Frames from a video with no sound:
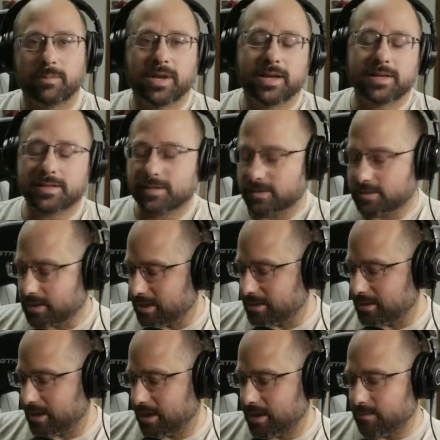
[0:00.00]
Because
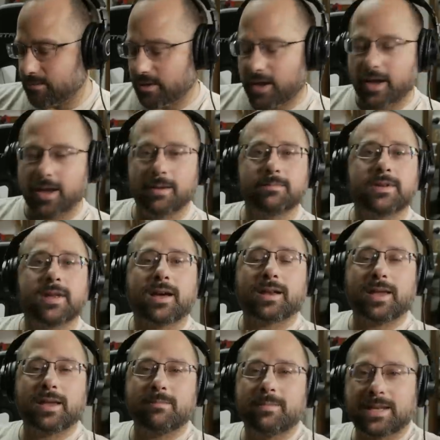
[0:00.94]
titanium, I am
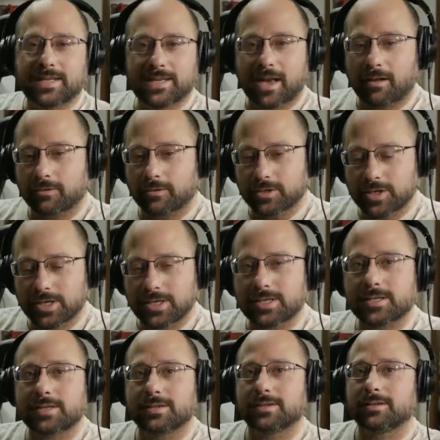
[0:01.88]
not a
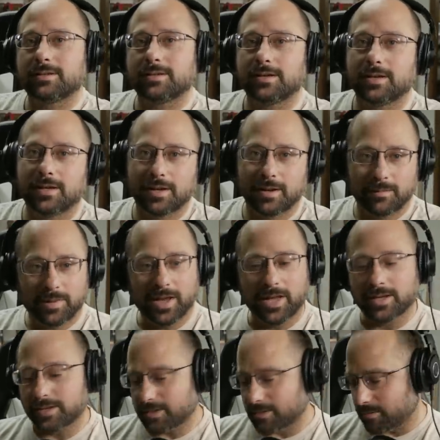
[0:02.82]
metallurgist,
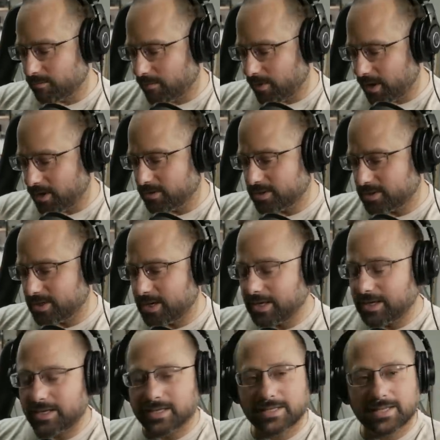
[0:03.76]
but my
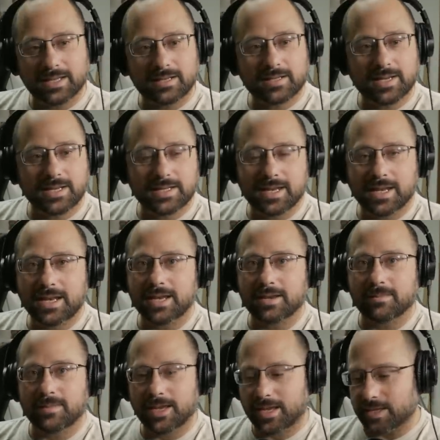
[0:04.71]
understanding is that
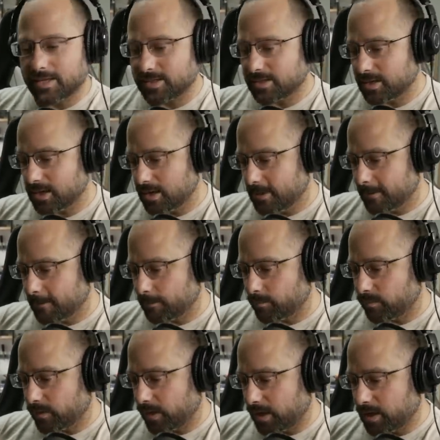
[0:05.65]
titanium is
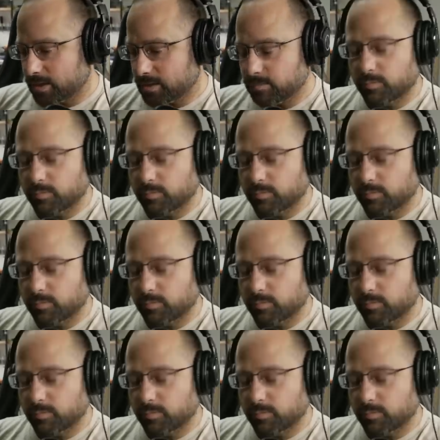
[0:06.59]
like it's